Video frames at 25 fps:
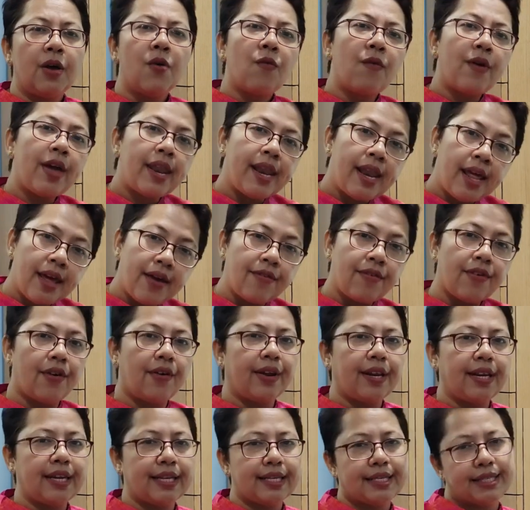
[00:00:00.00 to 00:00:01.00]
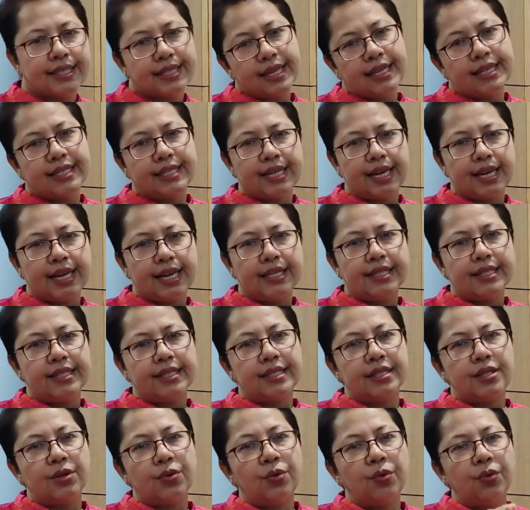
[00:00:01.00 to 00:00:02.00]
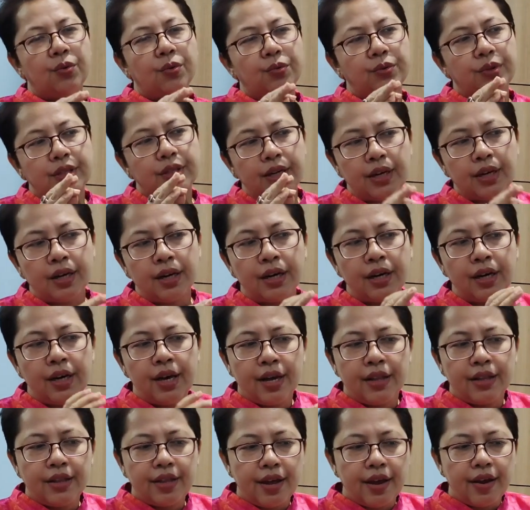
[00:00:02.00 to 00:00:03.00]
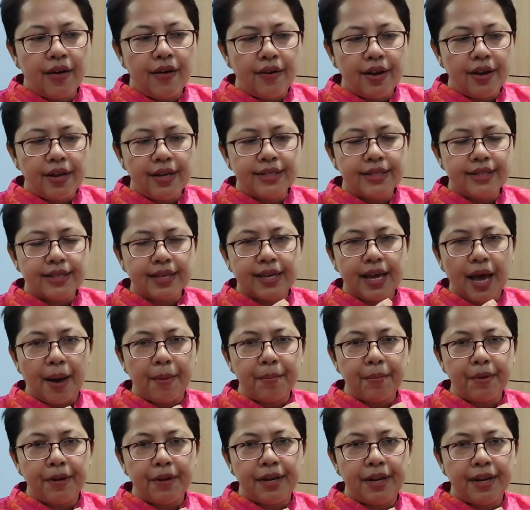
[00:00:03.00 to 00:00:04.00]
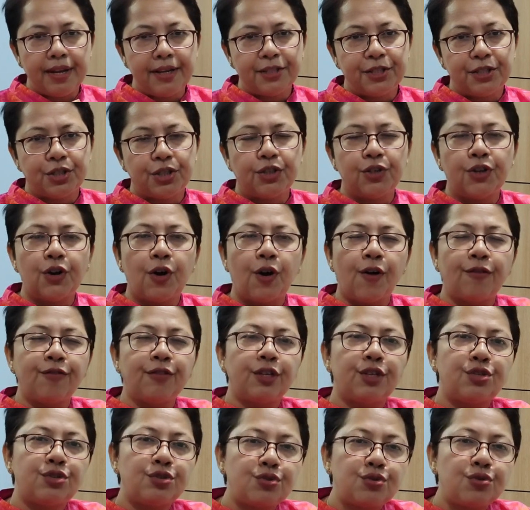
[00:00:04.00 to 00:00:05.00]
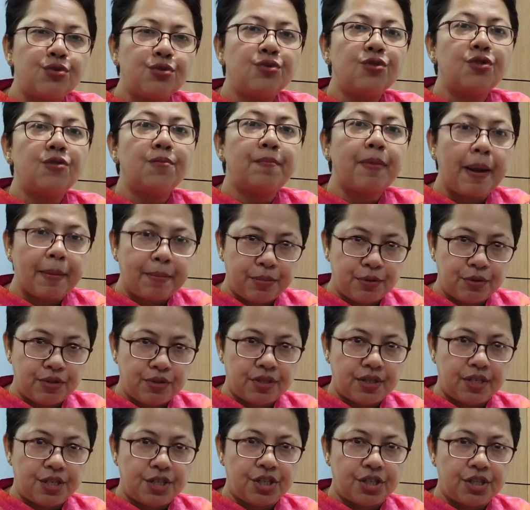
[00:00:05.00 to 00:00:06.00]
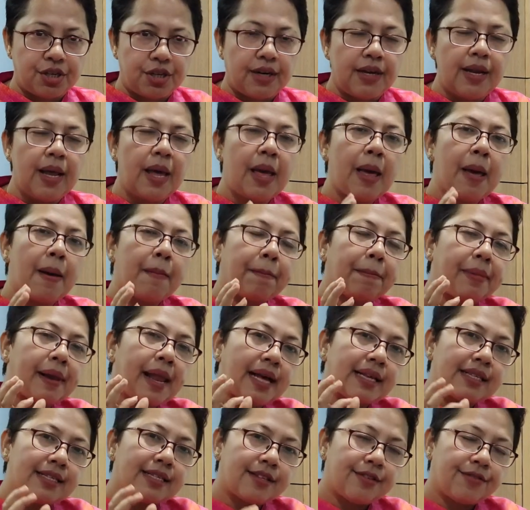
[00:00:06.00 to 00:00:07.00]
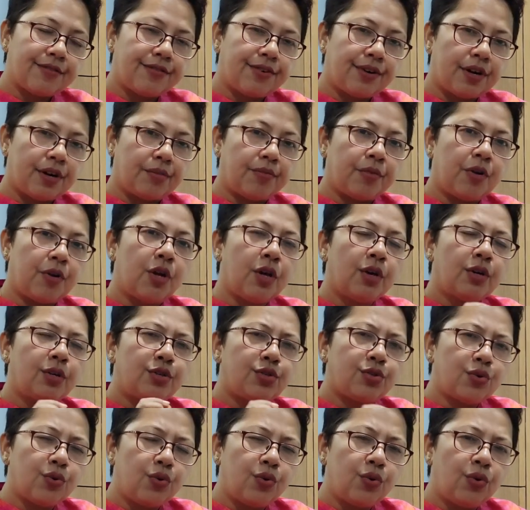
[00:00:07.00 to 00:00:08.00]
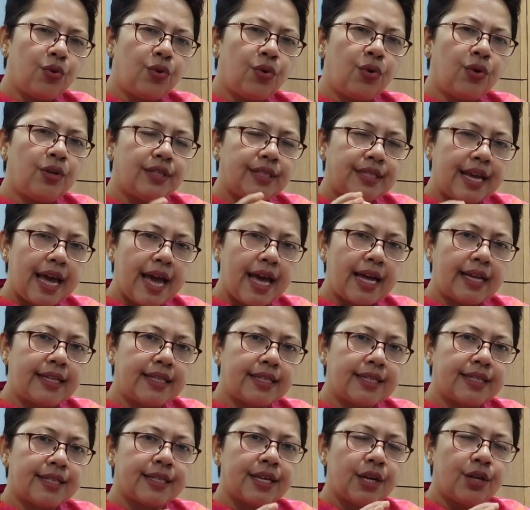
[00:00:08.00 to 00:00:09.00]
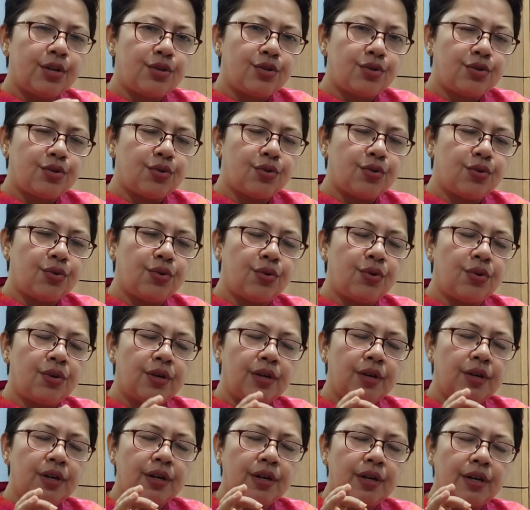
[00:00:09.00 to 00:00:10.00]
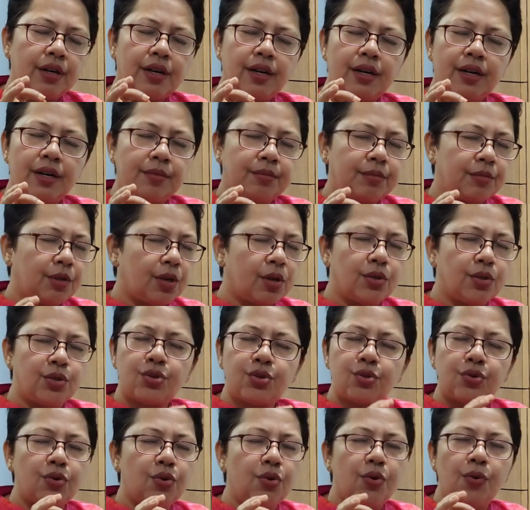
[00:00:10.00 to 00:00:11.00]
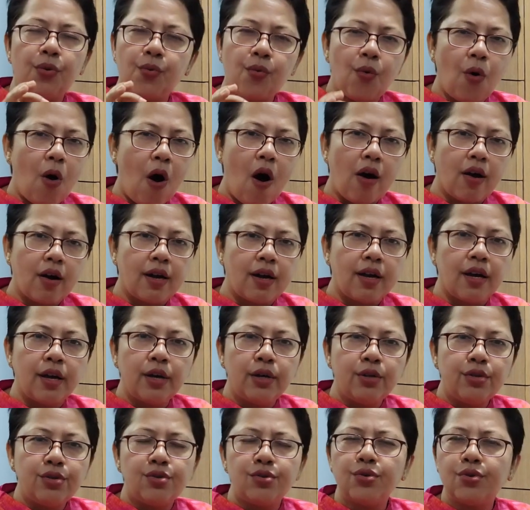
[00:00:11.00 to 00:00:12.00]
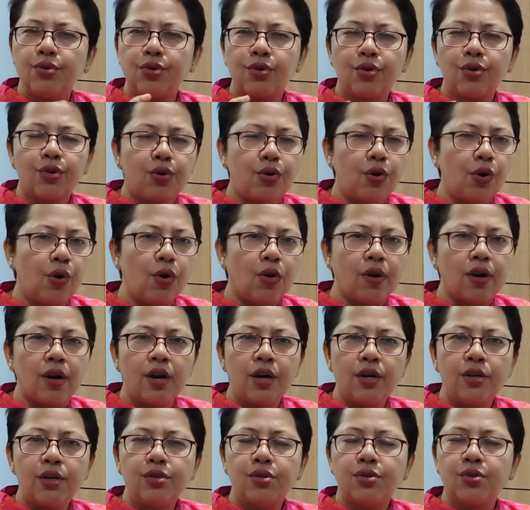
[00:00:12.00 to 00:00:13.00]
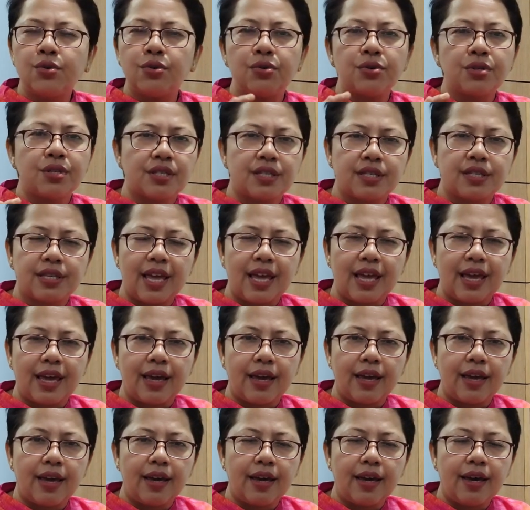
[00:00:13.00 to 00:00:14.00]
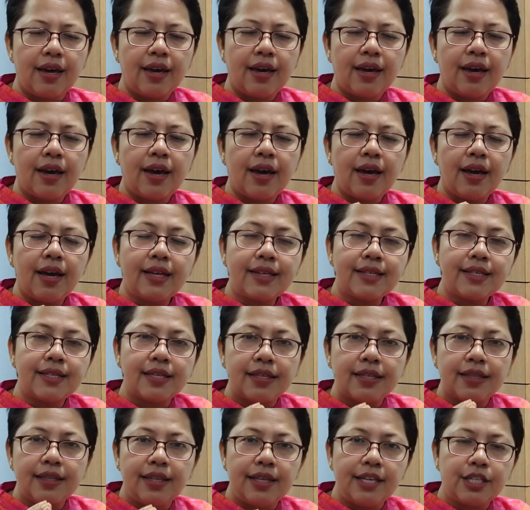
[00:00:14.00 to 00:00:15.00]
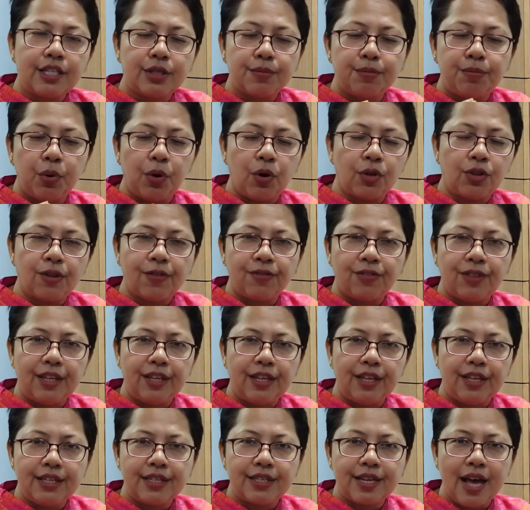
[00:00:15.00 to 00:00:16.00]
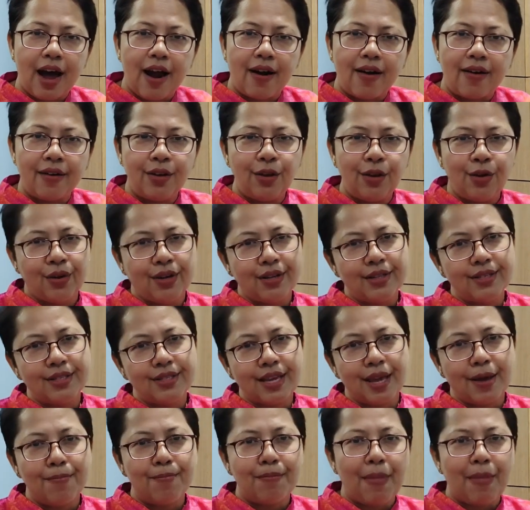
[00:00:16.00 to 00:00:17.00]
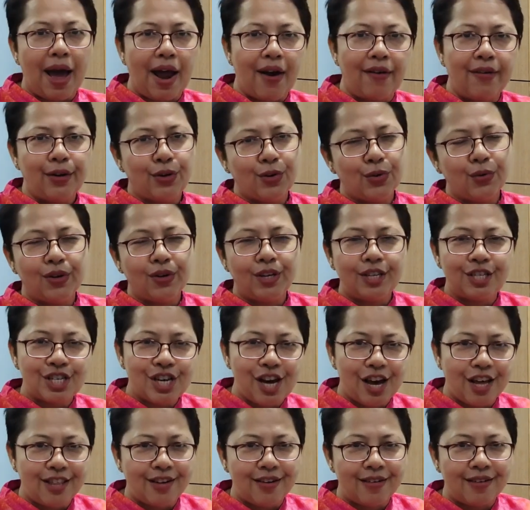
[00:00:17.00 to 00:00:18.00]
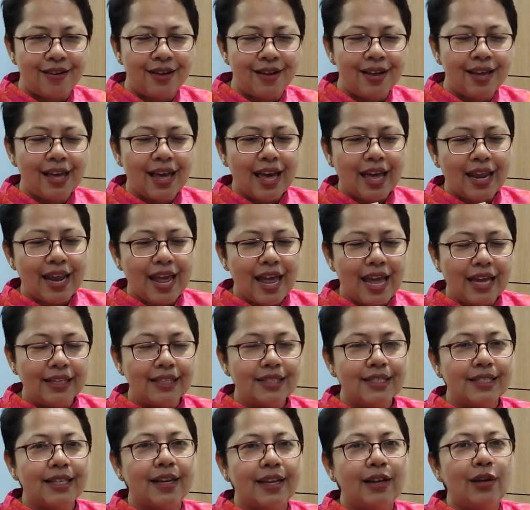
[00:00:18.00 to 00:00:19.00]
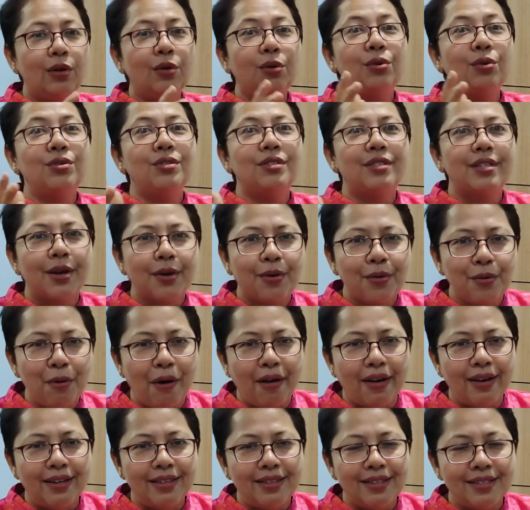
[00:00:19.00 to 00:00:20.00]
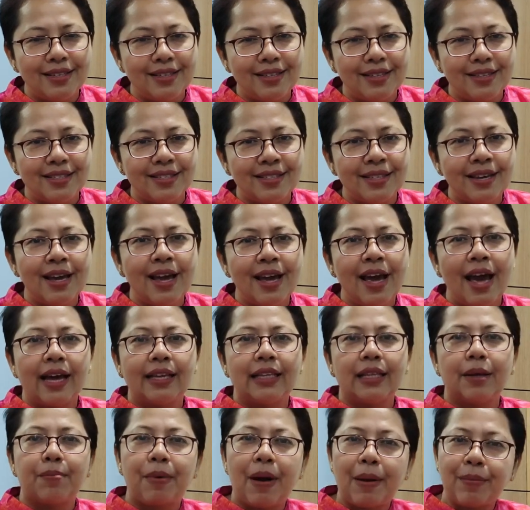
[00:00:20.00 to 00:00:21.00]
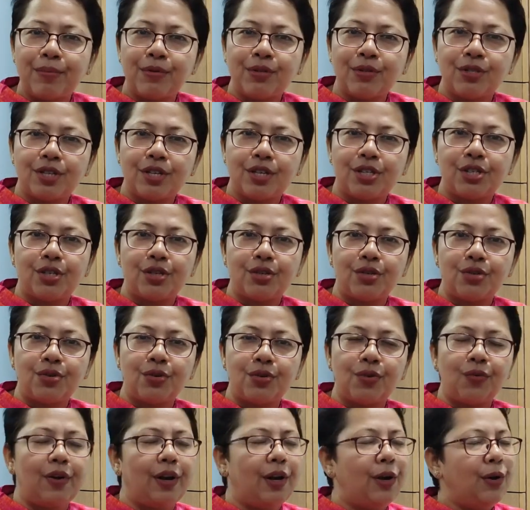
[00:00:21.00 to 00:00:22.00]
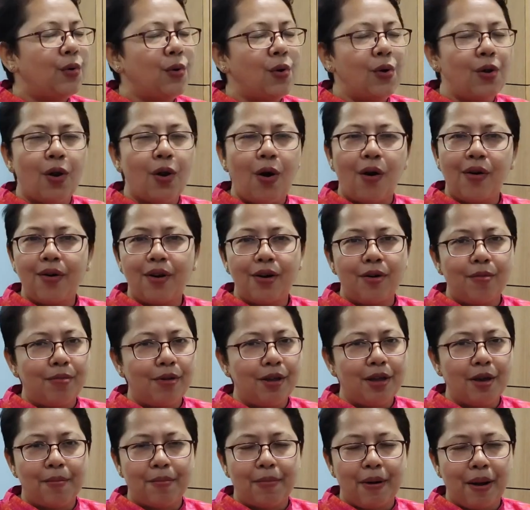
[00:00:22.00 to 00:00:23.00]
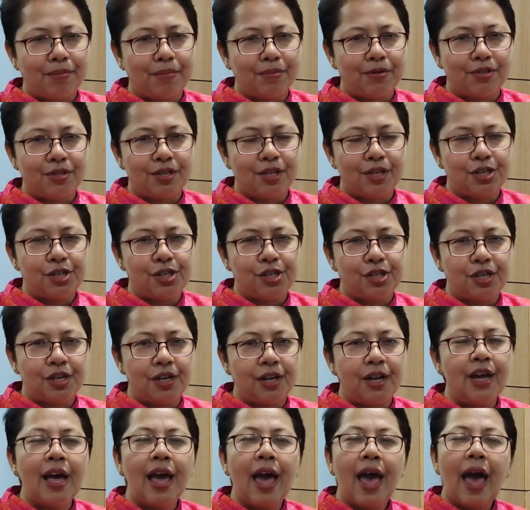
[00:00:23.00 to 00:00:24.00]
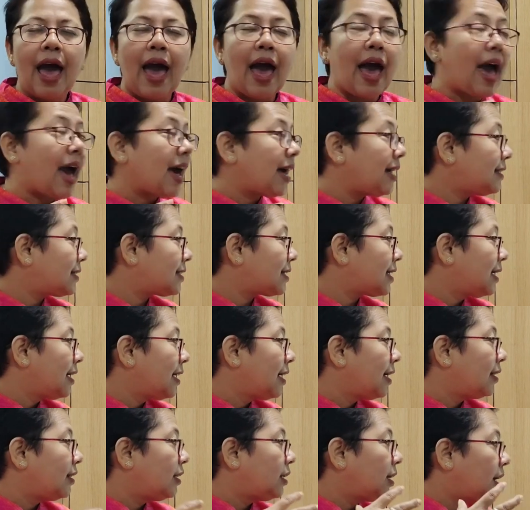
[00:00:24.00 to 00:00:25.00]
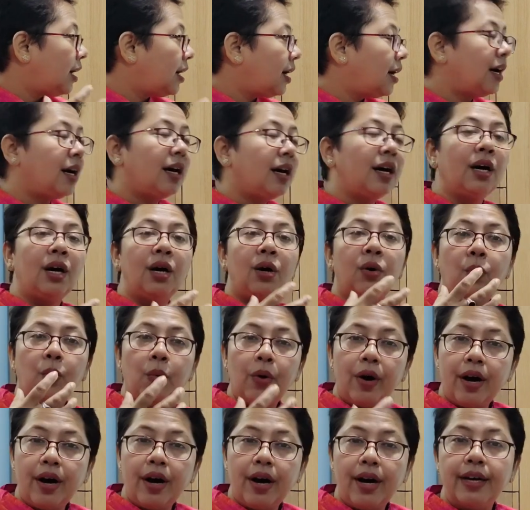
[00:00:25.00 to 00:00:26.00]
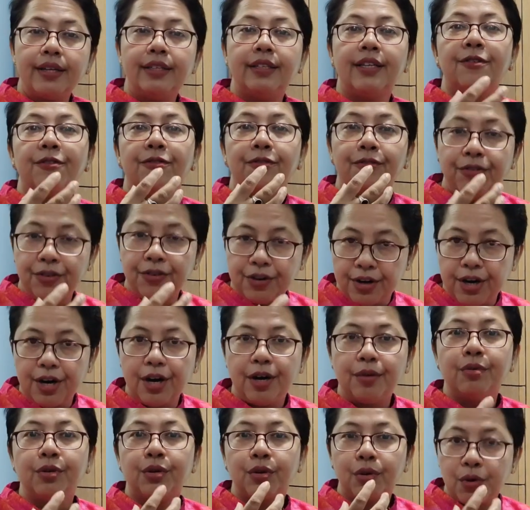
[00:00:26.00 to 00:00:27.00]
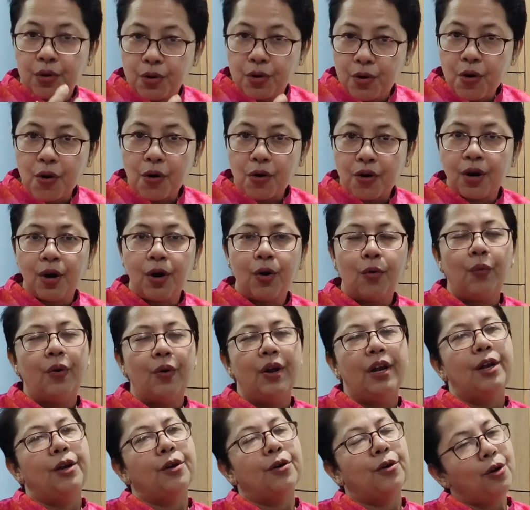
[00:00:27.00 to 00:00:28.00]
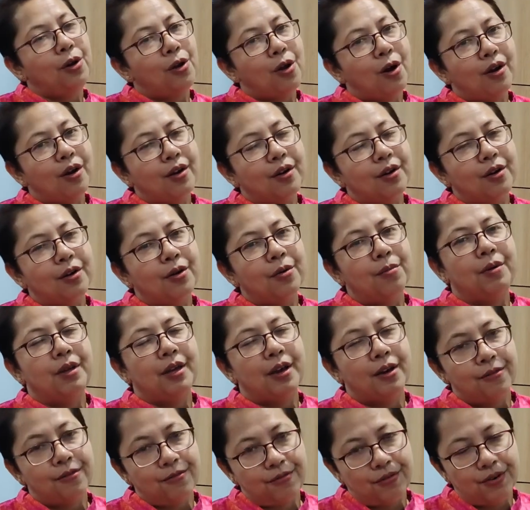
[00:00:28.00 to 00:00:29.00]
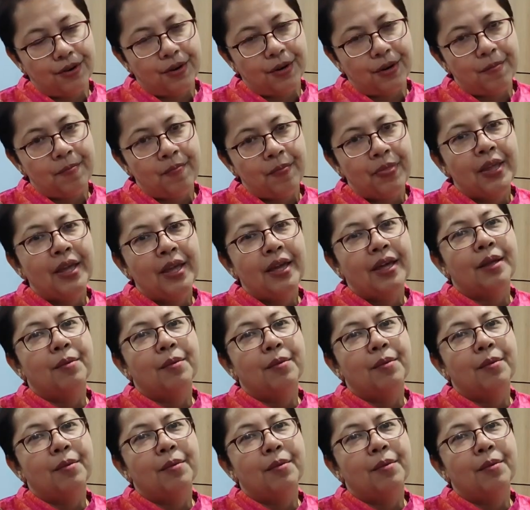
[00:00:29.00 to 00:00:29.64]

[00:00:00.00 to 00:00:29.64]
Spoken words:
Whenever in a sentence, there is a combination of the to preposition plus a verb. To dance, to walk, to cook, to sing. Both of these are, you can say, married to each other, and hence they lose their qualities, and the preposition to will no longer be a preposition, and the word verb cook will no longer be a verb.